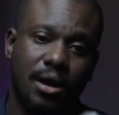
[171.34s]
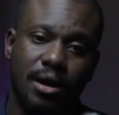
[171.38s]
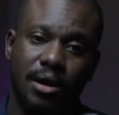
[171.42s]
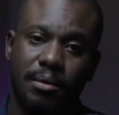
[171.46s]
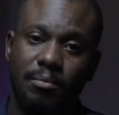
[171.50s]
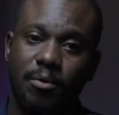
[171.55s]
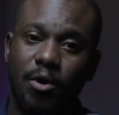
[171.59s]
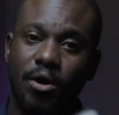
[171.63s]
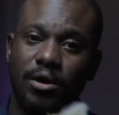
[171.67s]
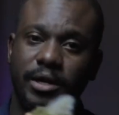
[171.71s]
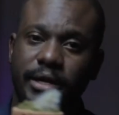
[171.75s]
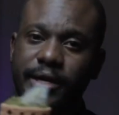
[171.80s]

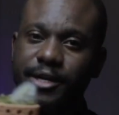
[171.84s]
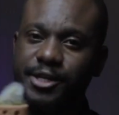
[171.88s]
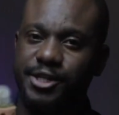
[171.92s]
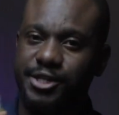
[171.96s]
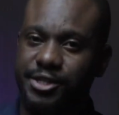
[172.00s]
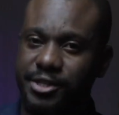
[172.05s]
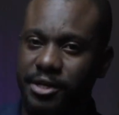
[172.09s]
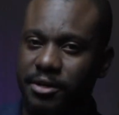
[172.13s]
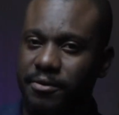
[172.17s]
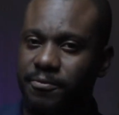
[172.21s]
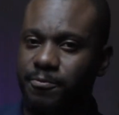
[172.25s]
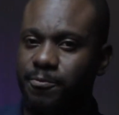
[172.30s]
on a
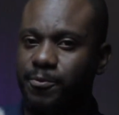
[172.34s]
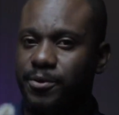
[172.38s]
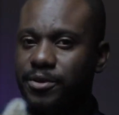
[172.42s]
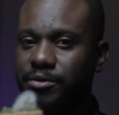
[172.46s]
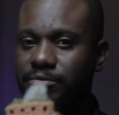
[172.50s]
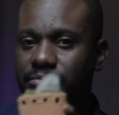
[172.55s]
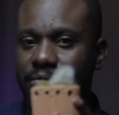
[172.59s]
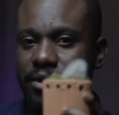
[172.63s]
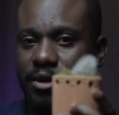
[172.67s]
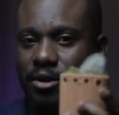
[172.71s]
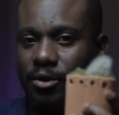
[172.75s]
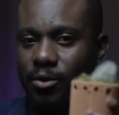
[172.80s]
shelf
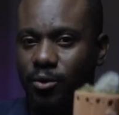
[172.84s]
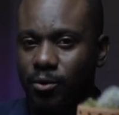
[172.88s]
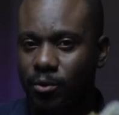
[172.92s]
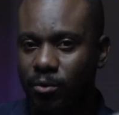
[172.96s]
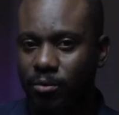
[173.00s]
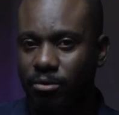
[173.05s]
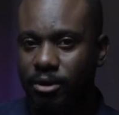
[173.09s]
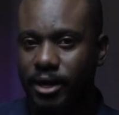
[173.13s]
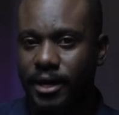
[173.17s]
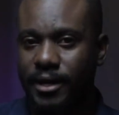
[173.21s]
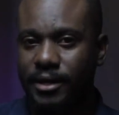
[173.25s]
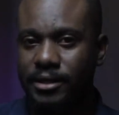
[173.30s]
with a
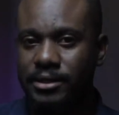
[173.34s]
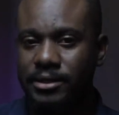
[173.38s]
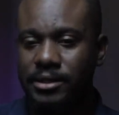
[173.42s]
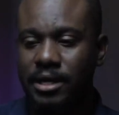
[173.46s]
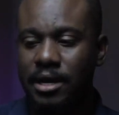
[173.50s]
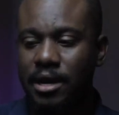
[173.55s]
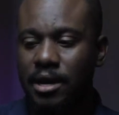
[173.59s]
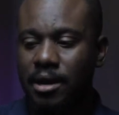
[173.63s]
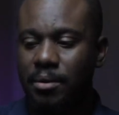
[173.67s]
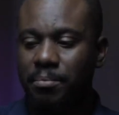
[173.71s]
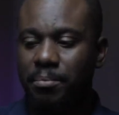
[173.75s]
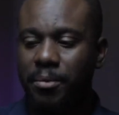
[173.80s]
grow light,
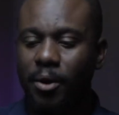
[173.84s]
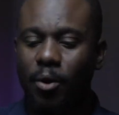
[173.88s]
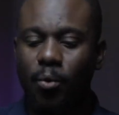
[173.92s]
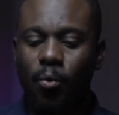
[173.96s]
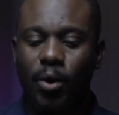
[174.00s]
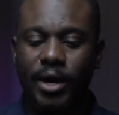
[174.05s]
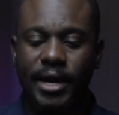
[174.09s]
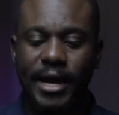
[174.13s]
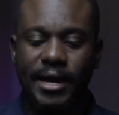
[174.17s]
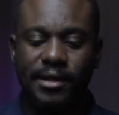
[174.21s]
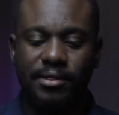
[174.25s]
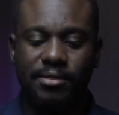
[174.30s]
but
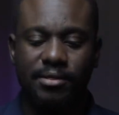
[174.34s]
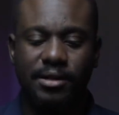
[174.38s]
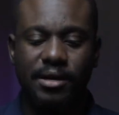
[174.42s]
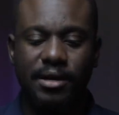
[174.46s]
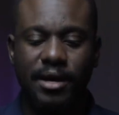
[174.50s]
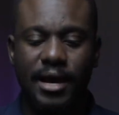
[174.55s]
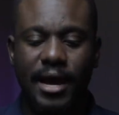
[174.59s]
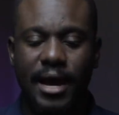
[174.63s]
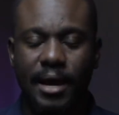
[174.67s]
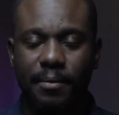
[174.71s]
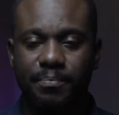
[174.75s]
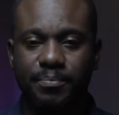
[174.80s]
what I
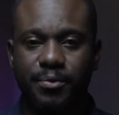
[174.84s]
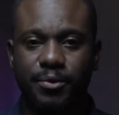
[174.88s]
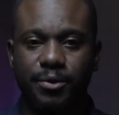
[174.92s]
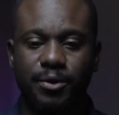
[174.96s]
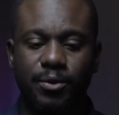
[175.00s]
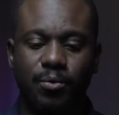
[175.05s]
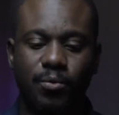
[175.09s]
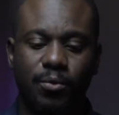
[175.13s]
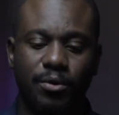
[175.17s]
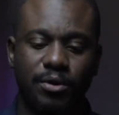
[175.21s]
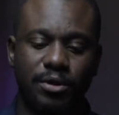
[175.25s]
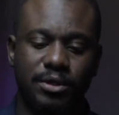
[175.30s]
think happened
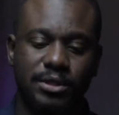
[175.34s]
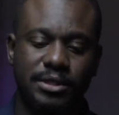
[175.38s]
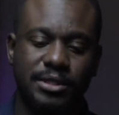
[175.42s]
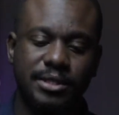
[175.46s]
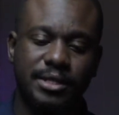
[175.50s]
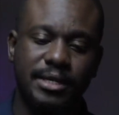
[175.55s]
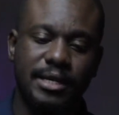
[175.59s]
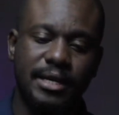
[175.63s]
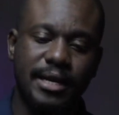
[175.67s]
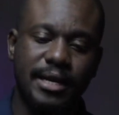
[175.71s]
was the